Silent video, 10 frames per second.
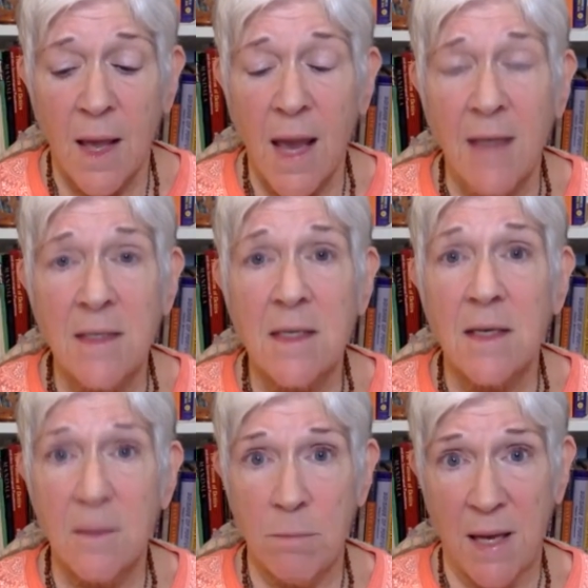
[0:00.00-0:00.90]
and
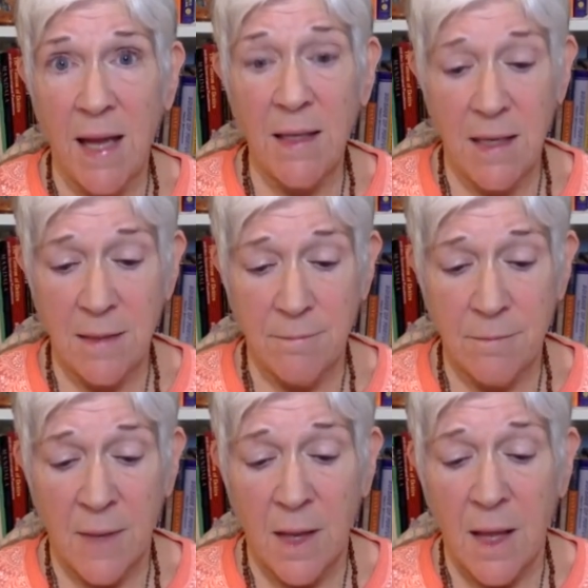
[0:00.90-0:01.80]
compelling.
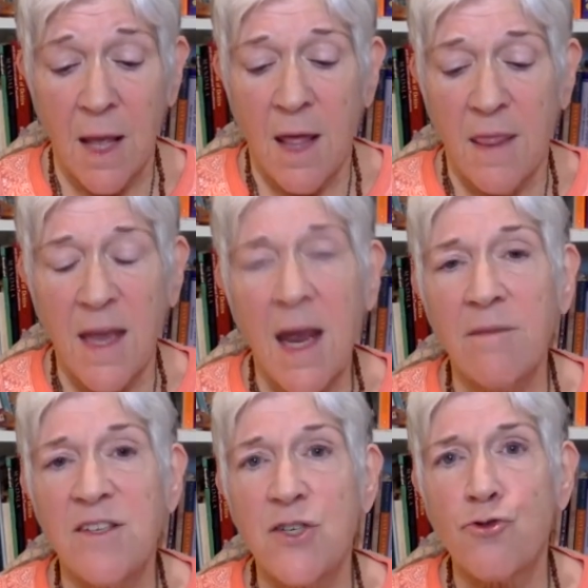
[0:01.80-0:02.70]
They
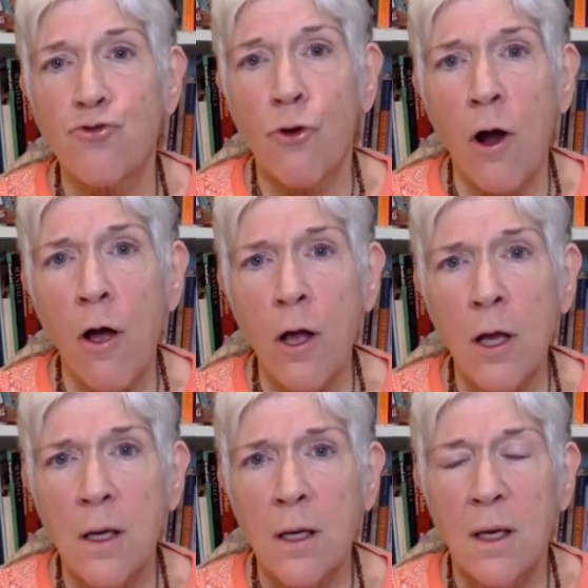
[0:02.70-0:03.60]
have
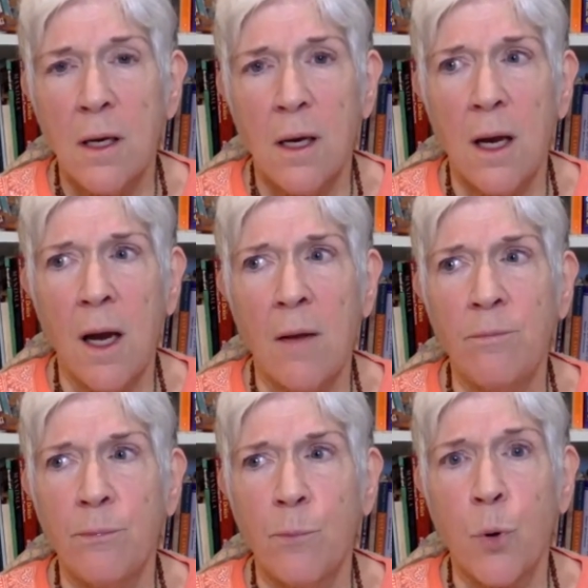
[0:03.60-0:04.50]
strong
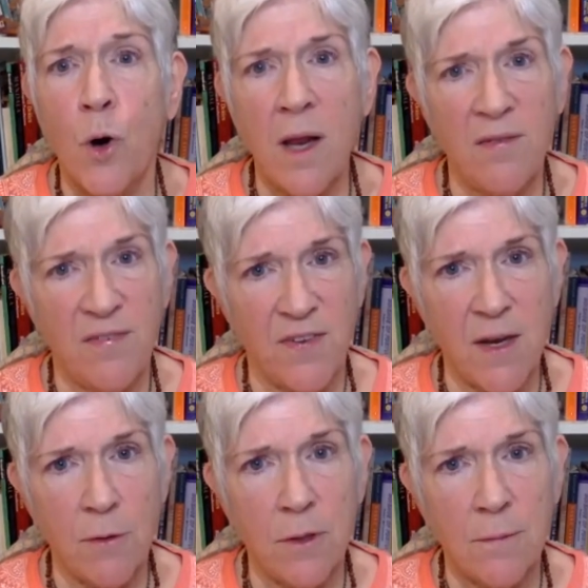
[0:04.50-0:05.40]
prana
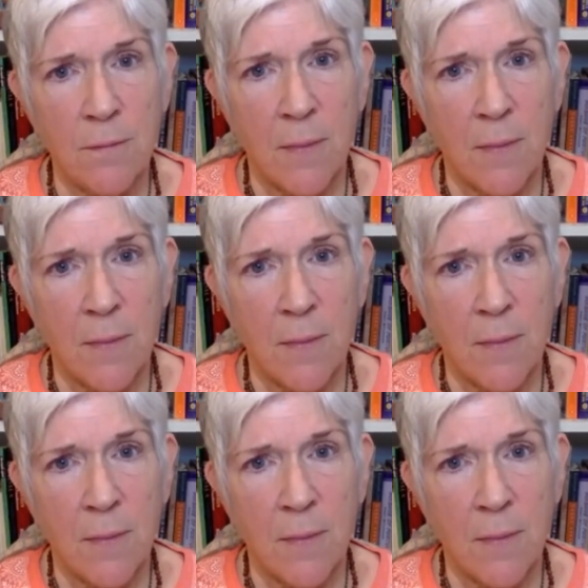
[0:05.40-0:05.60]
field,